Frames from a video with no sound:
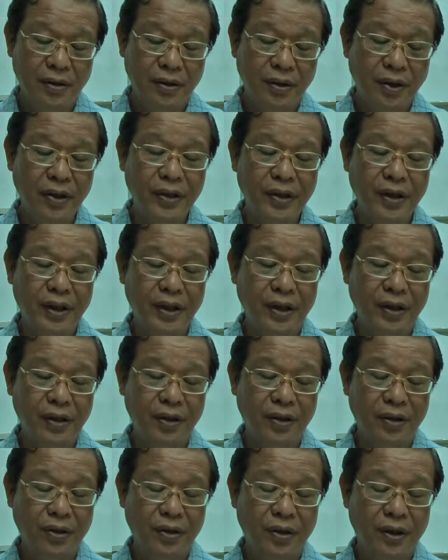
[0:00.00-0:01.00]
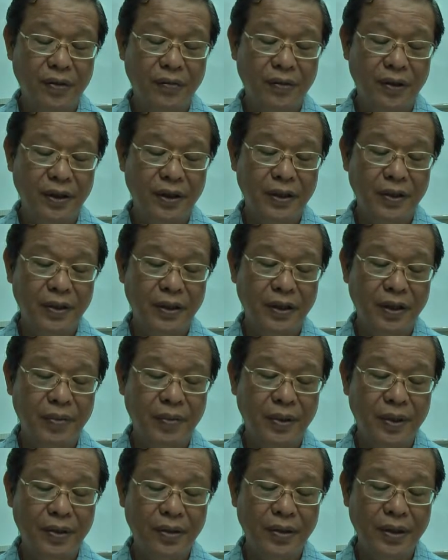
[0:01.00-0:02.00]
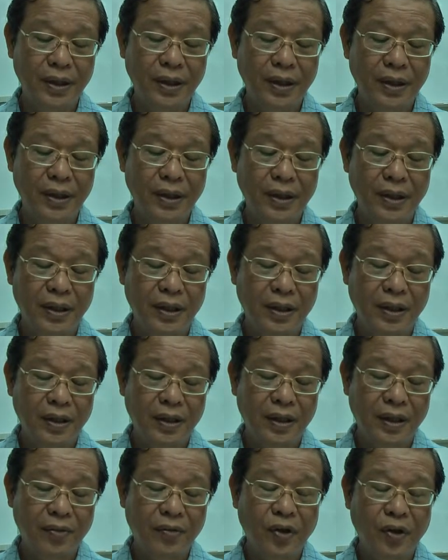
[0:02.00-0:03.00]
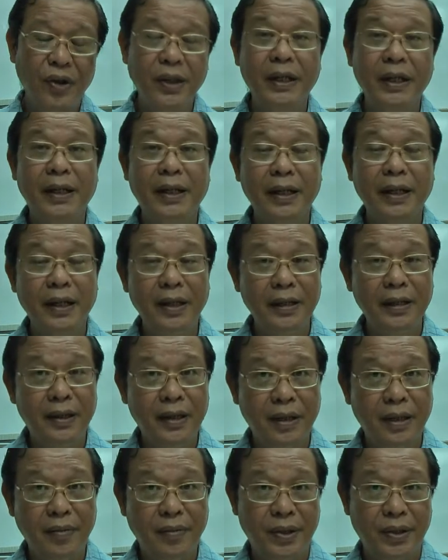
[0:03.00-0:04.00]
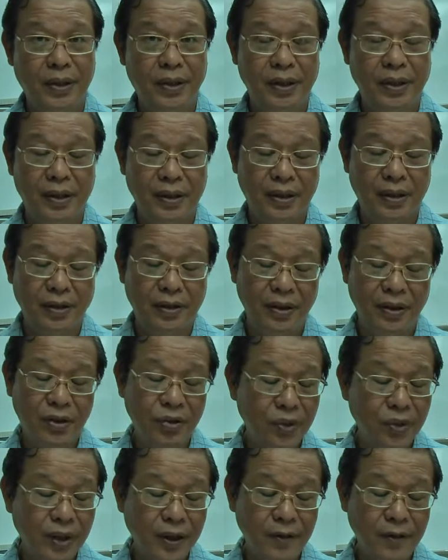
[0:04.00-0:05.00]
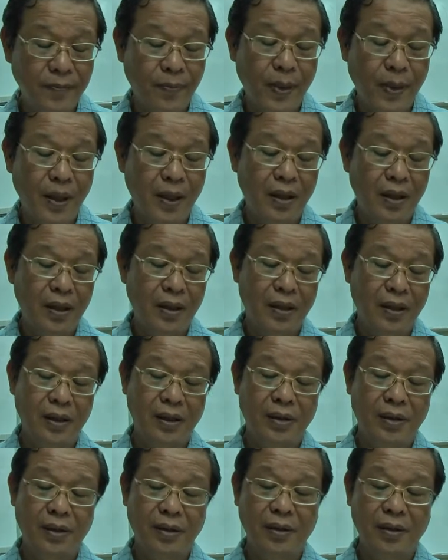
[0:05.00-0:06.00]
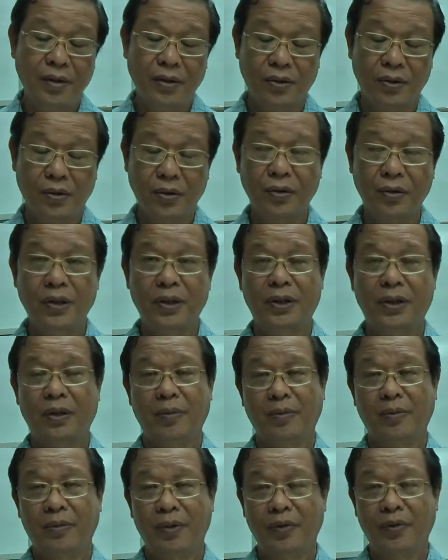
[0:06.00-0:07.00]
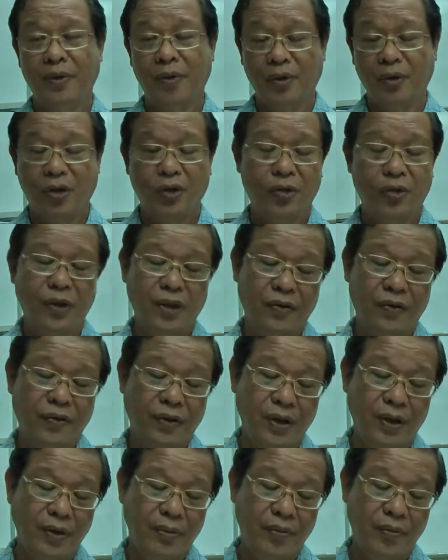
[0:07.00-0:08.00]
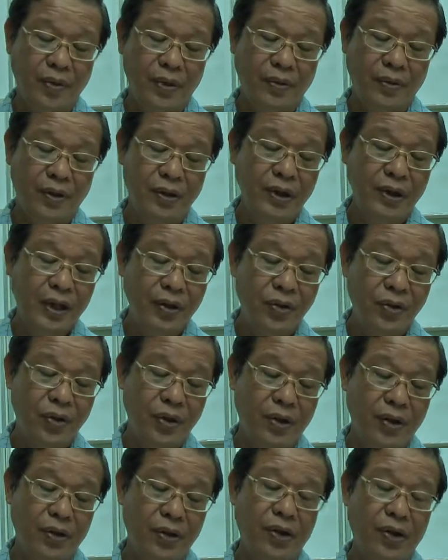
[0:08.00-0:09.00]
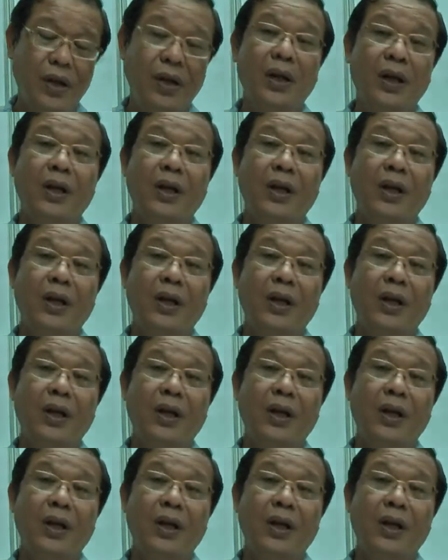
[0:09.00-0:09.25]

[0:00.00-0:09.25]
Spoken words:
Not taking and not given. Number 3, avoiding incelibacy. Now this rule is even more strict for the renunciants.